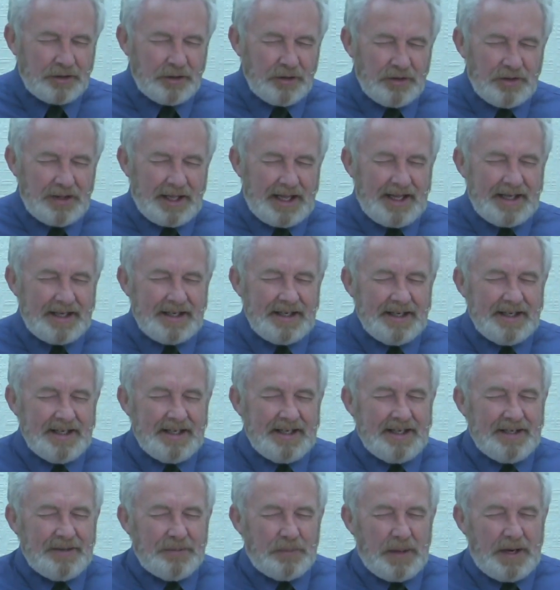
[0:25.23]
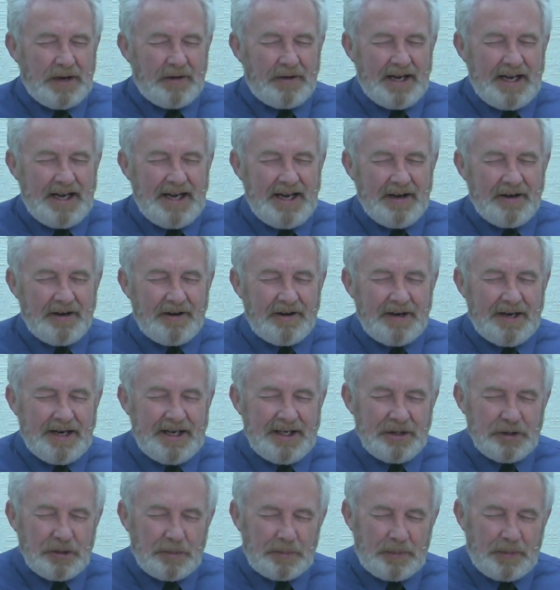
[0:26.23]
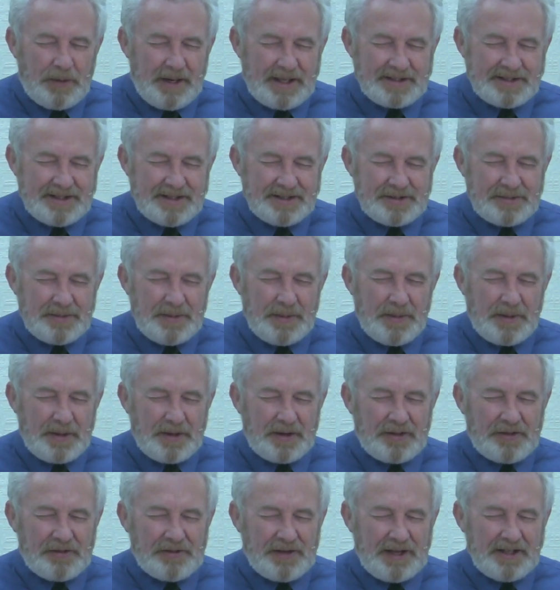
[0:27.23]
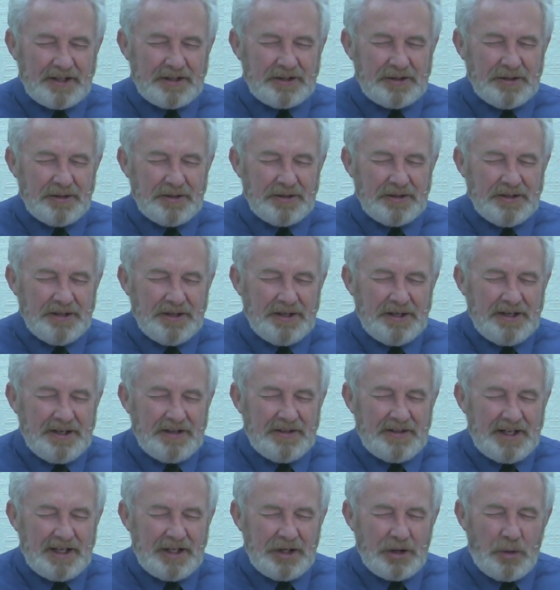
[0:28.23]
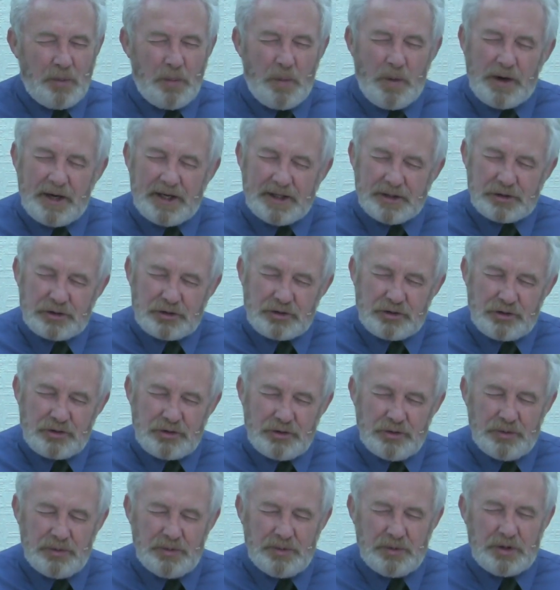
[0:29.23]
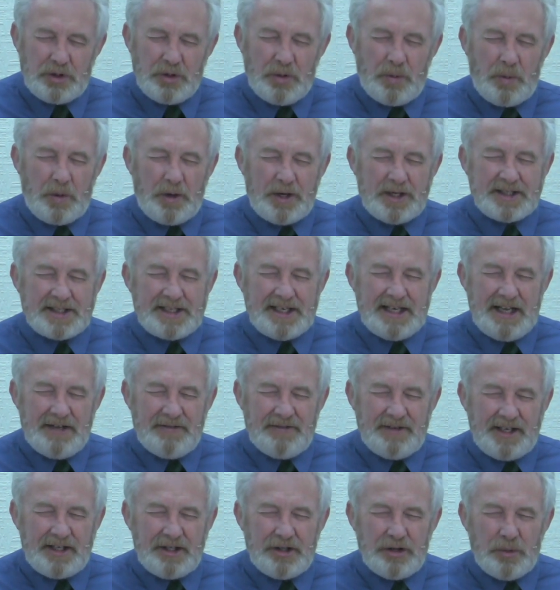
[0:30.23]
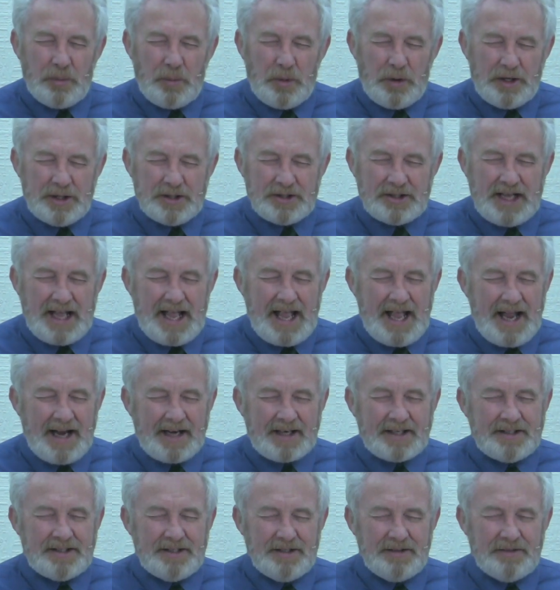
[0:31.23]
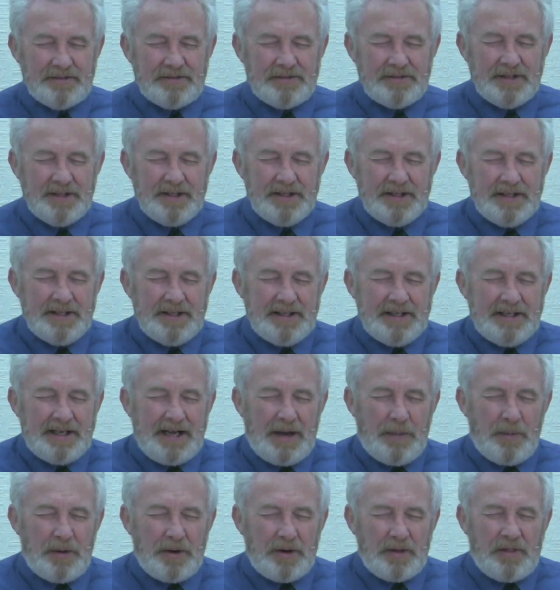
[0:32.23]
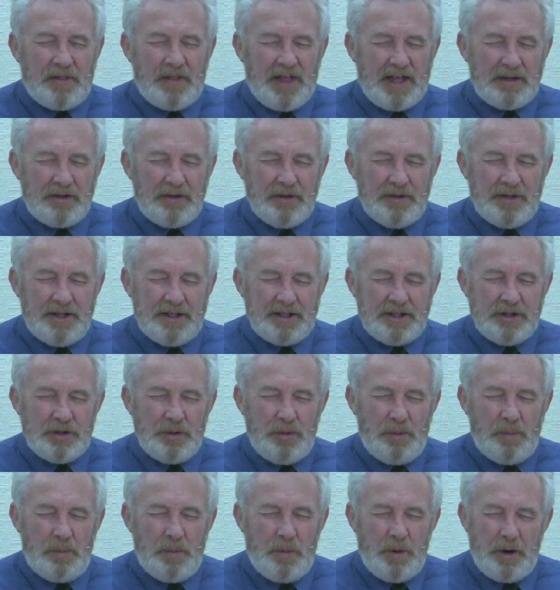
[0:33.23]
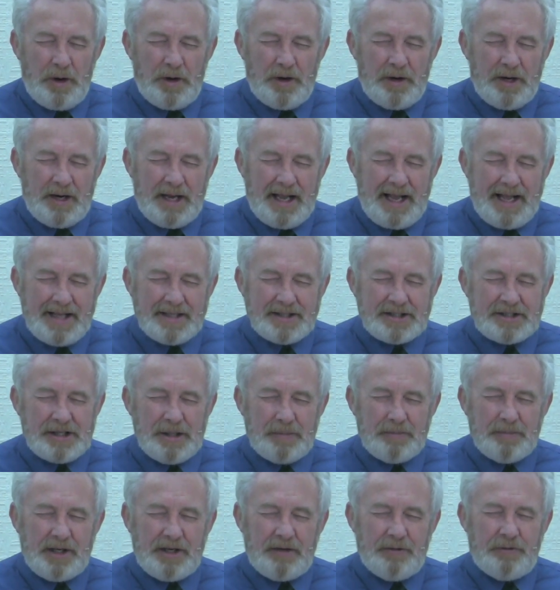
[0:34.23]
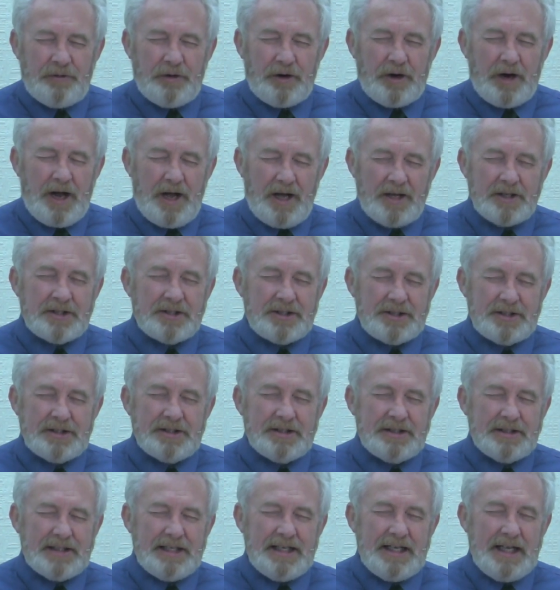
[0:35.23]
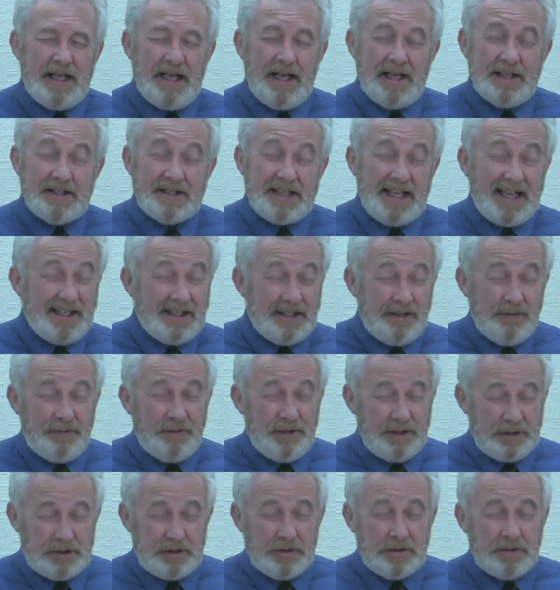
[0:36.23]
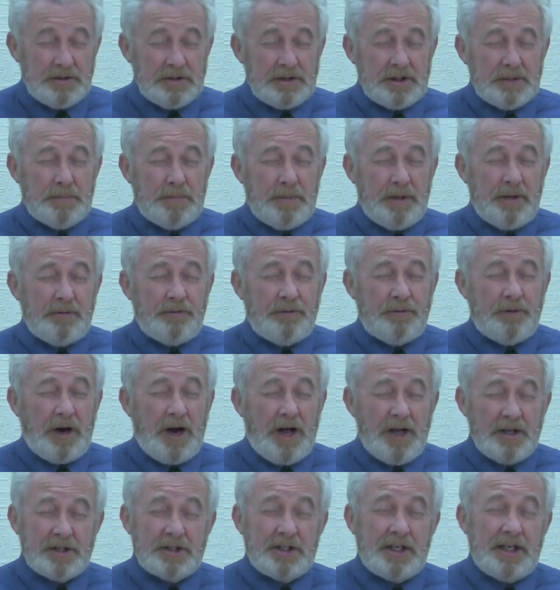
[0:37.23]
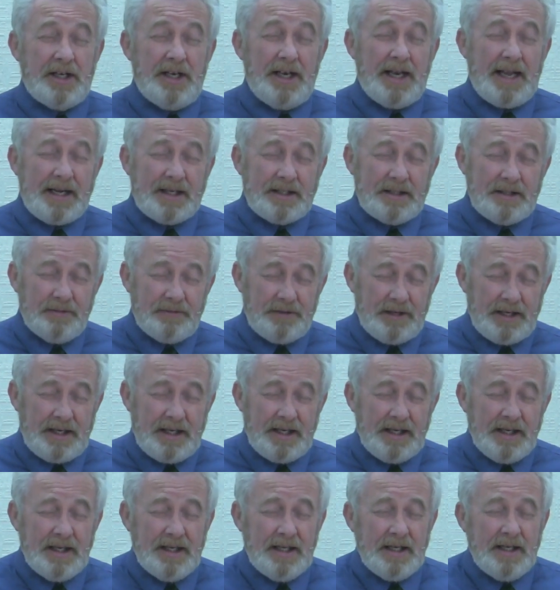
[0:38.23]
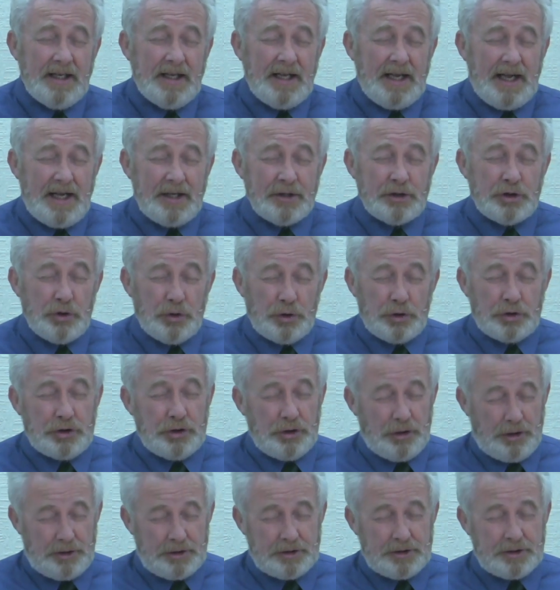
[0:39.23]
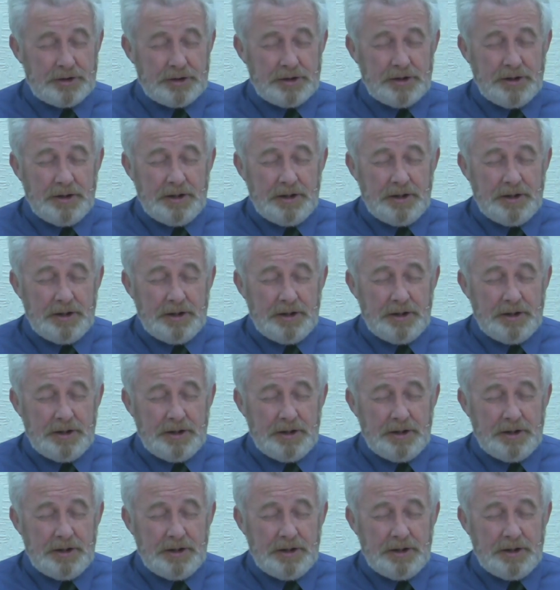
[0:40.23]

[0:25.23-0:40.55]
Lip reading: You that we are here in Your presence. We want to thank You that Your Word is true, Your Word is living, Your Word is active. I want to thank You that Your Word has something for us as individuals, but for us collectively as Your church.